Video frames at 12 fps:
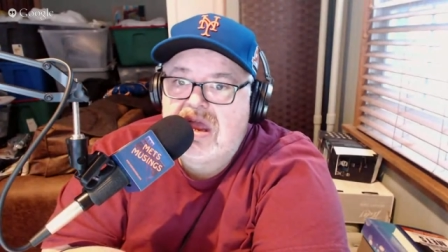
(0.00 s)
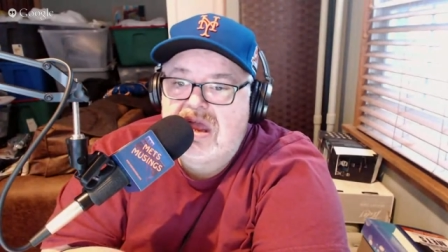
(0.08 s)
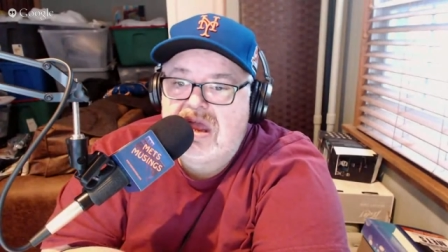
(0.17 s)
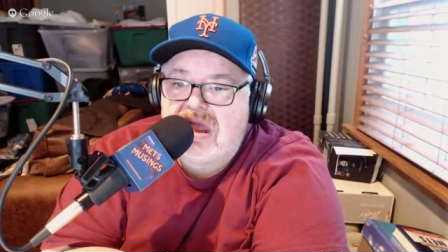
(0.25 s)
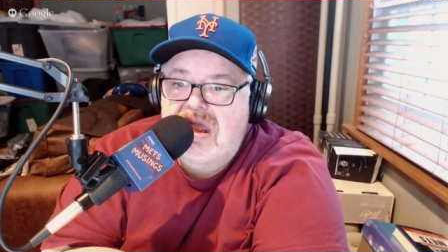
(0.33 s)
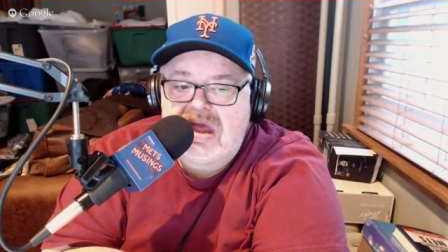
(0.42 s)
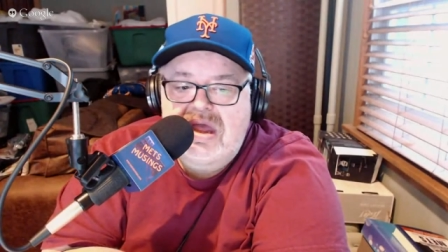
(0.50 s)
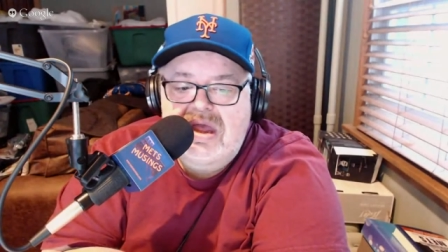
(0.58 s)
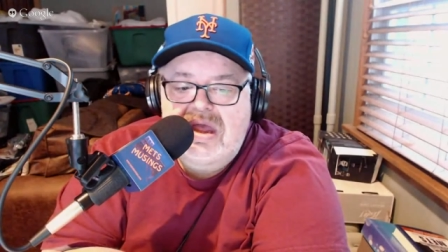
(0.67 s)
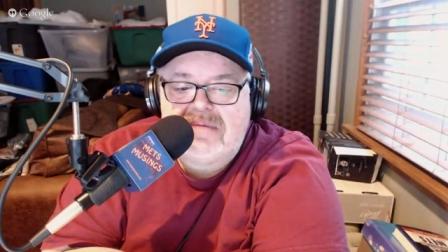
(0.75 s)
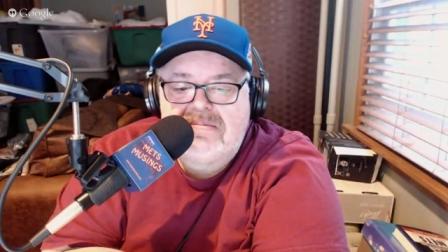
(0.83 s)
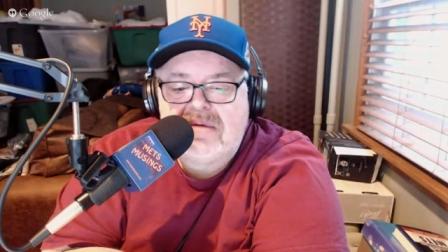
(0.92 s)

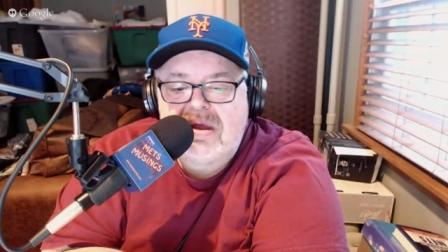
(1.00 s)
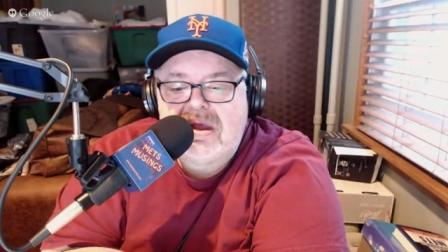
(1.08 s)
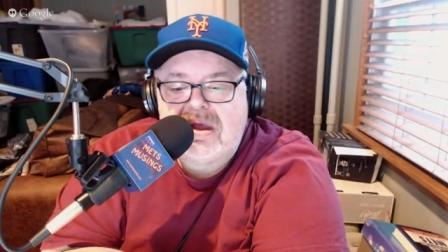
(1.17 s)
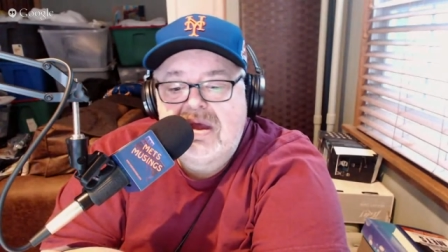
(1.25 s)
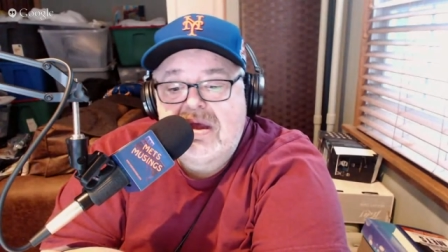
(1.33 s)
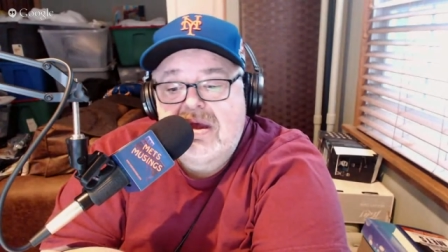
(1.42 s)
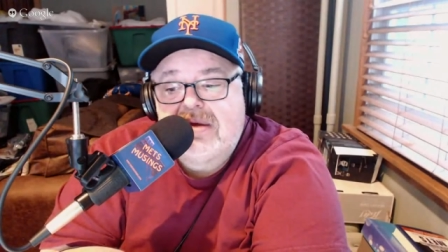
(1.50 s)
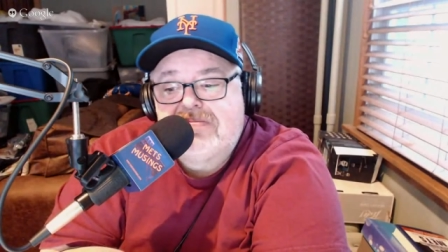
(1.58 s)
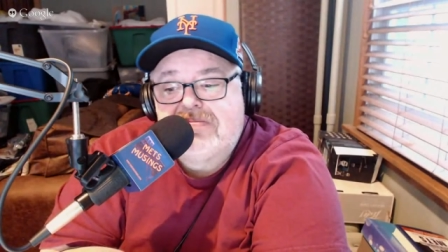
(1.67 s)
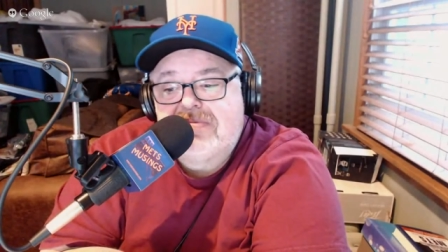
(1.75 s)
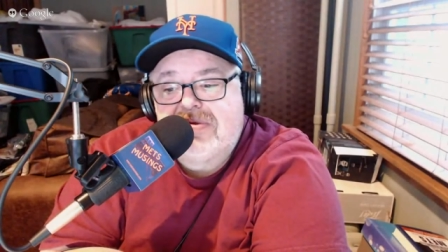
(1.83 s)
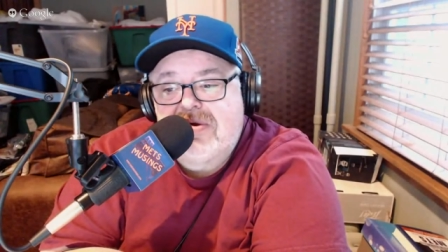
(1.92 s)

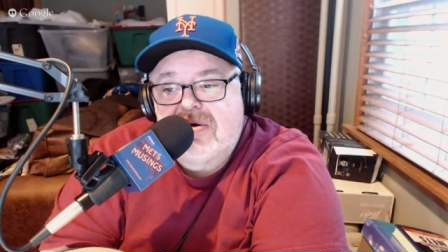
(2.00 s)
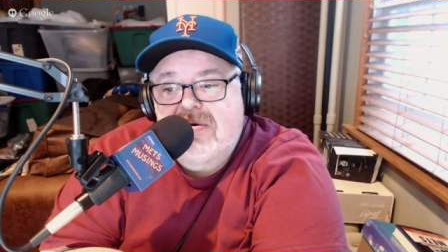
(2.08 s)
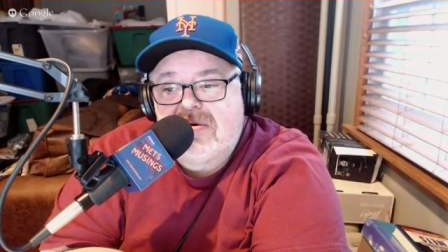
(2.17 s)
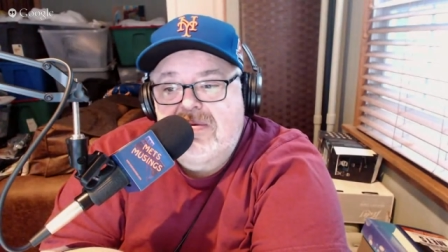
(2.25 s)
So